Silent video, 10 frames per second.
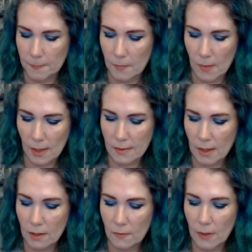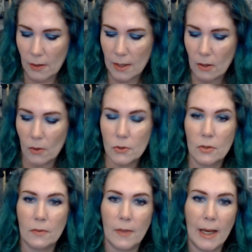it's got a very
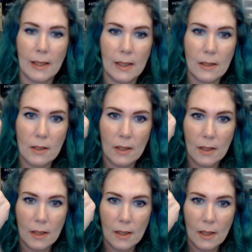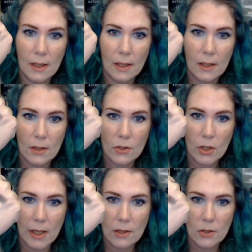ultraviolet
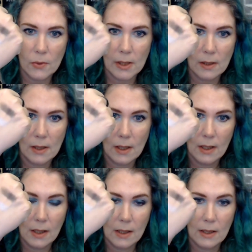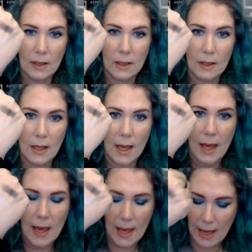shine to it.
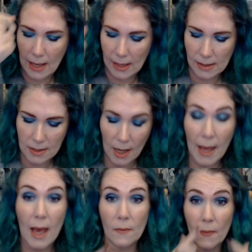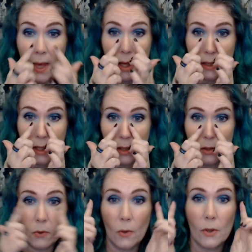And I have that in the inner
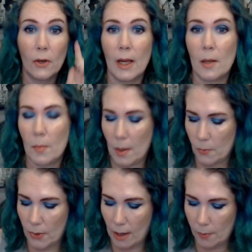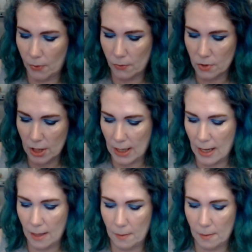corner and my brow bone today.